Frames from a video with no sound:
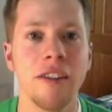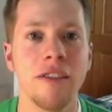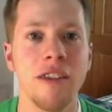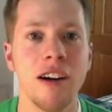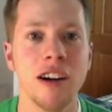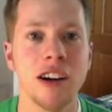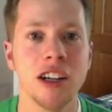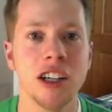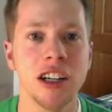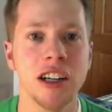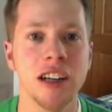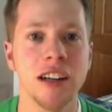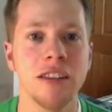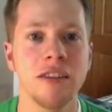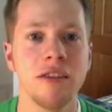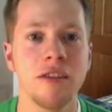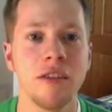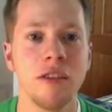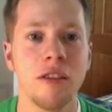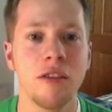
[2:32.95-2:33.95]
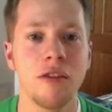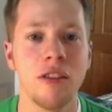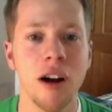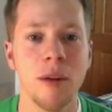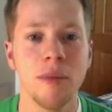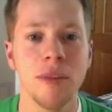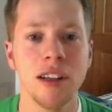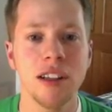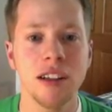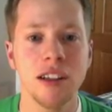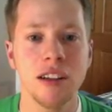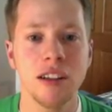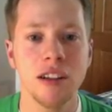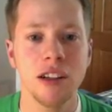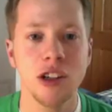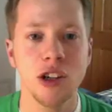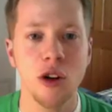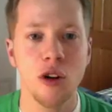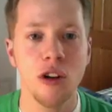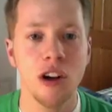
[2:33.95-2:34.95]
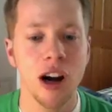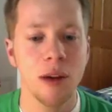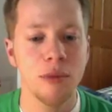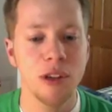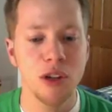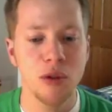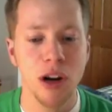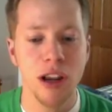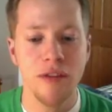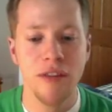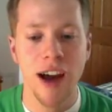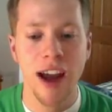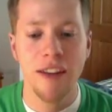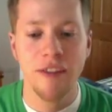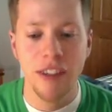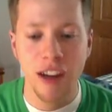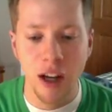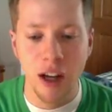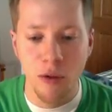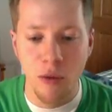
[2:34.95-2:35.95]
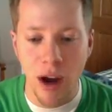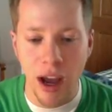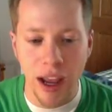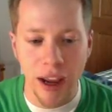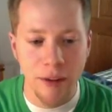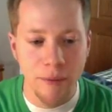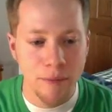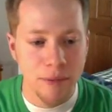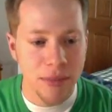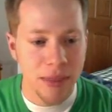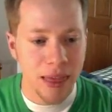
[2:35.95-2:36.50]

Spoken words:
function from this controller up to 25 feet away.